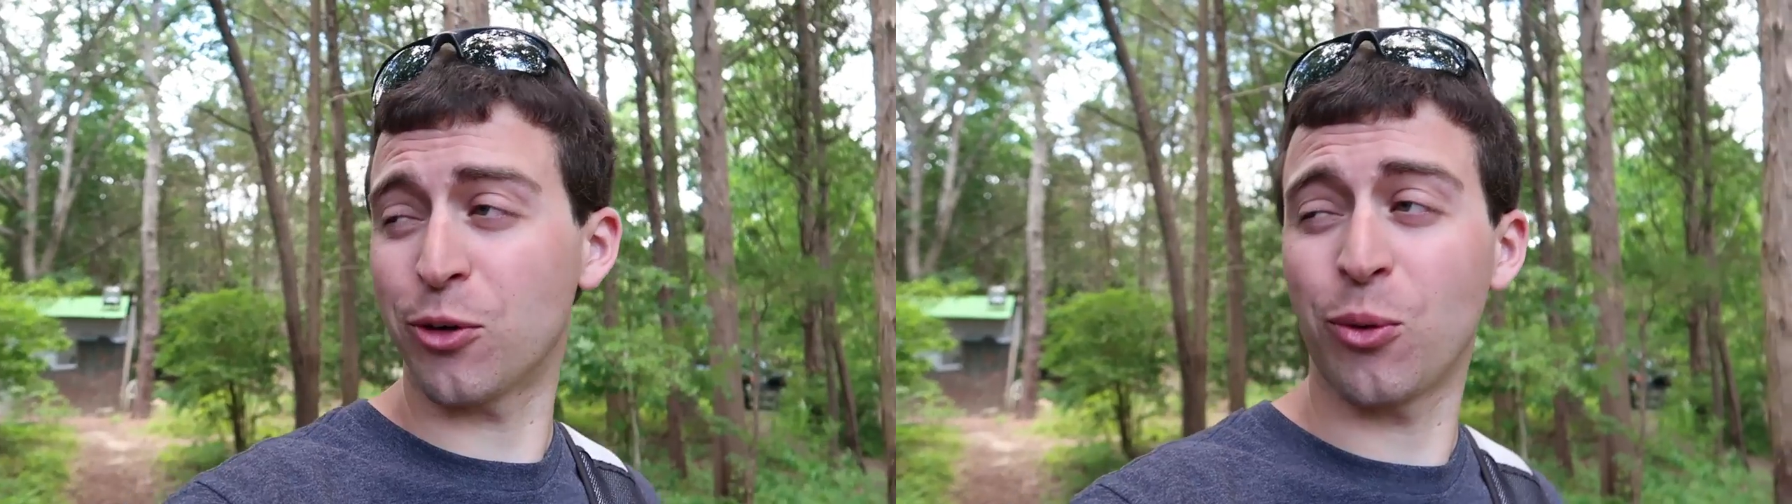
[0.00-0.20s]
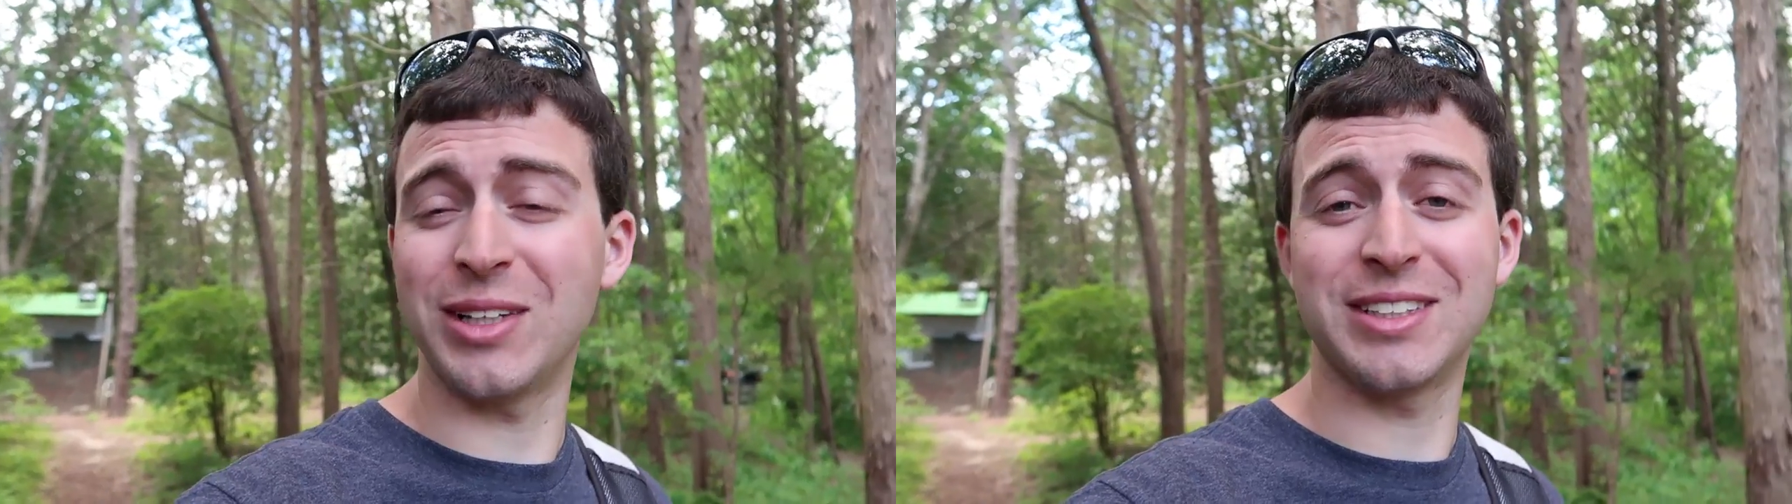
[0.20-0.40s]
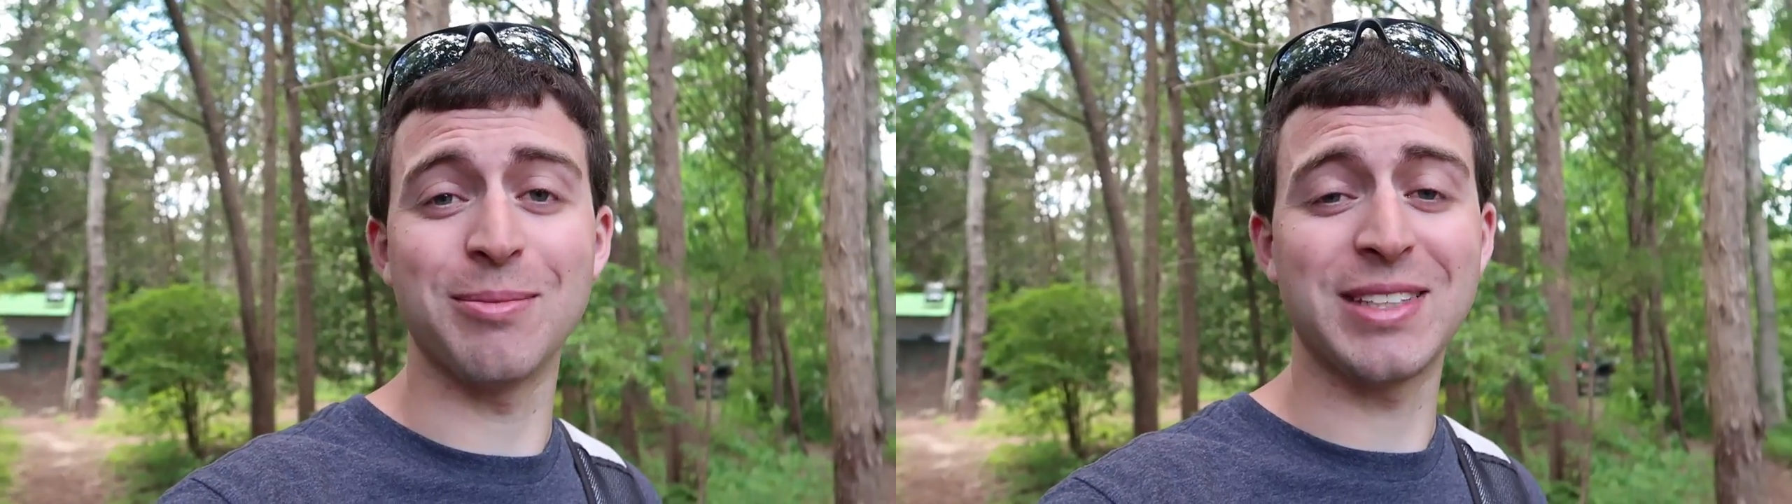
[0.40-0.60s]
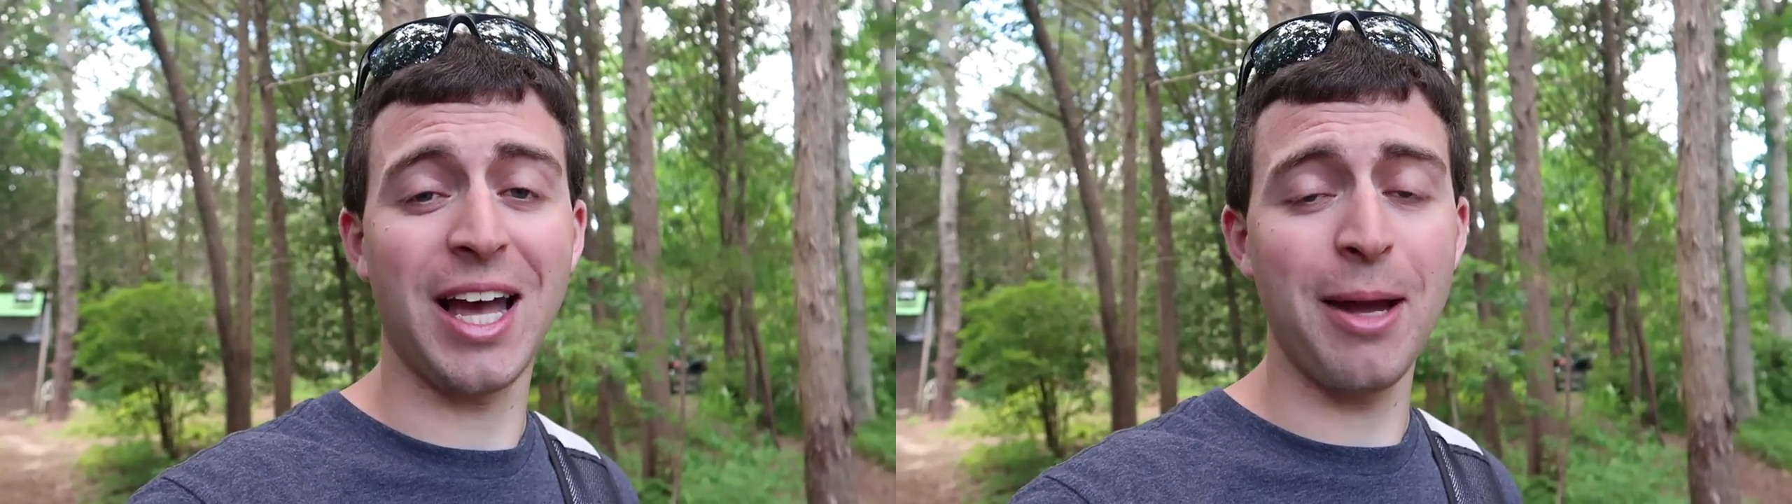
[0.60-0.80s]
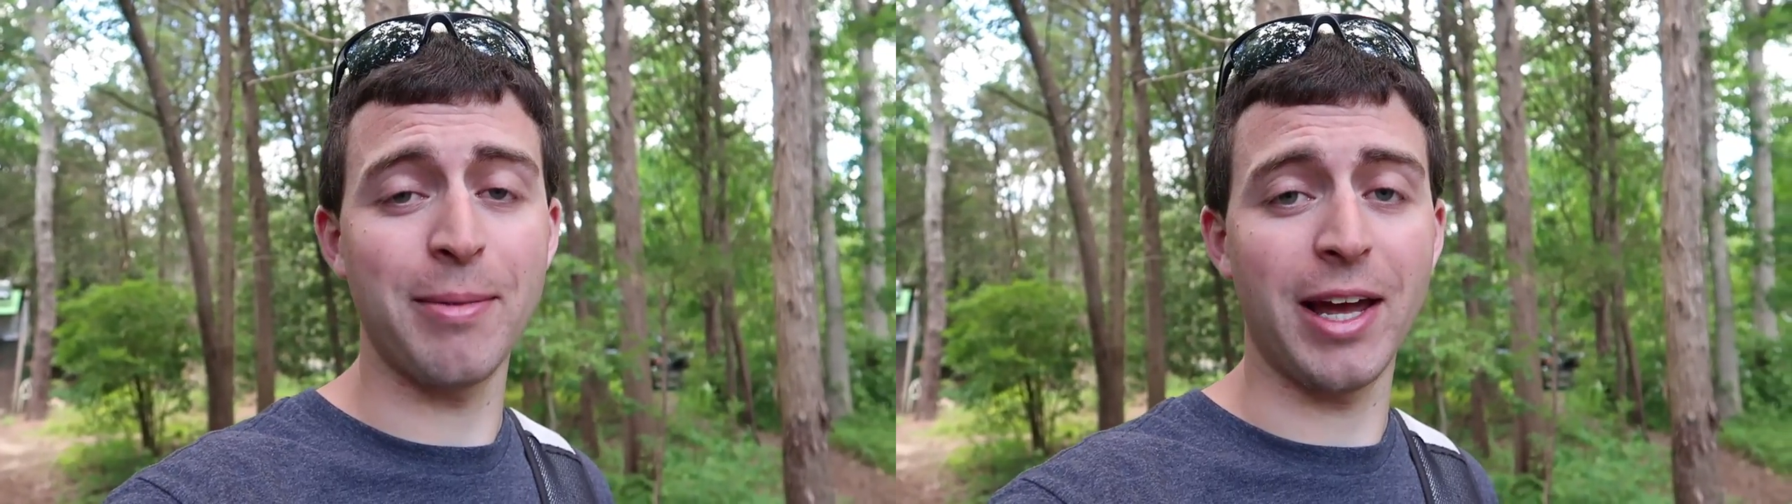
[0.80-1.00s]
for quite some
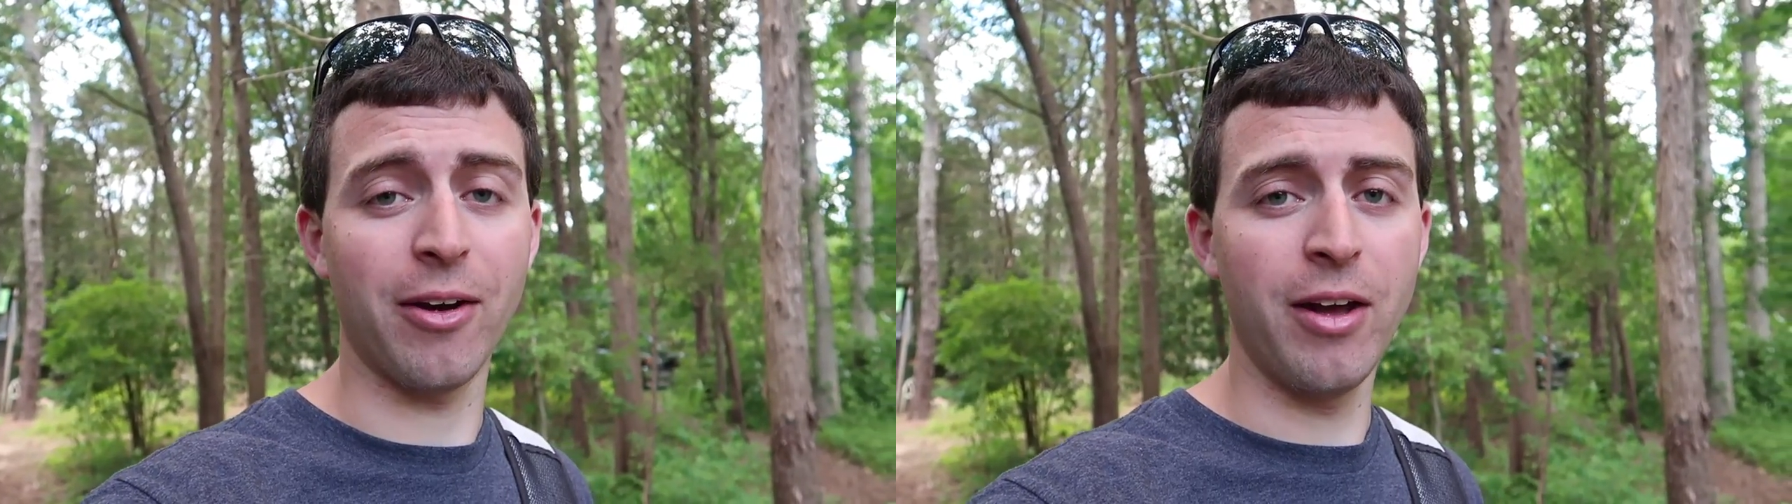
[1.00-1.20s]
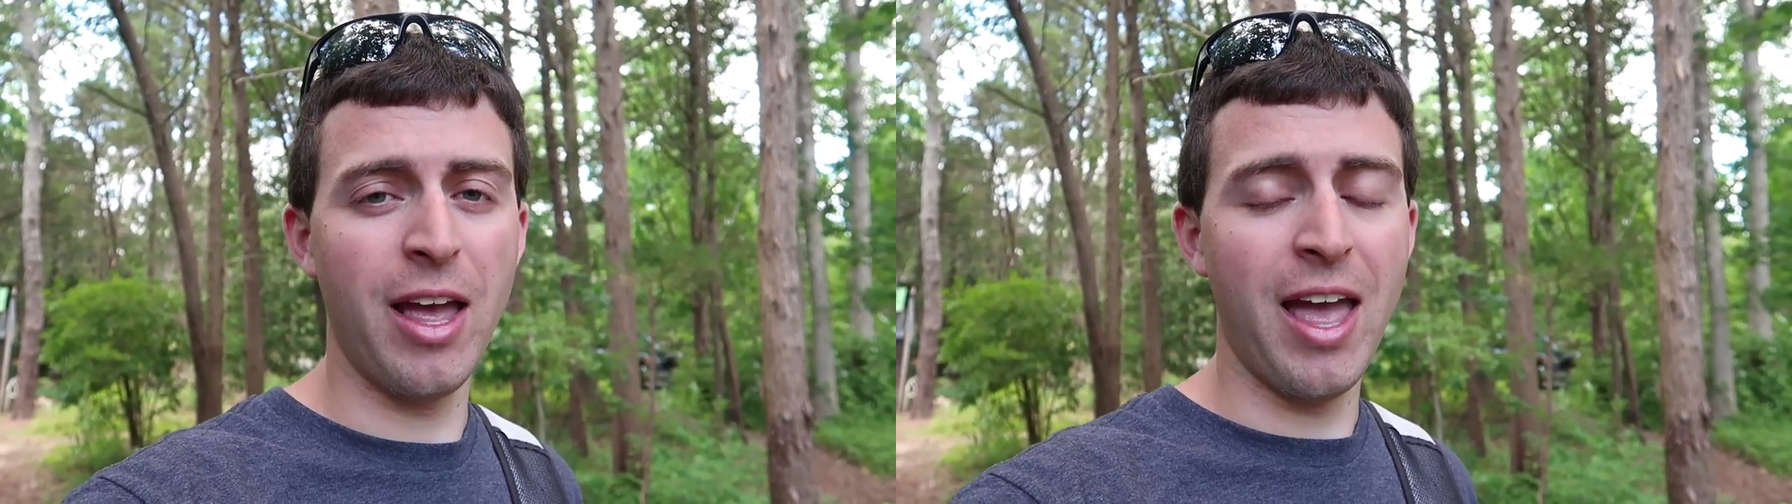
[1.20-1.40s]
time now.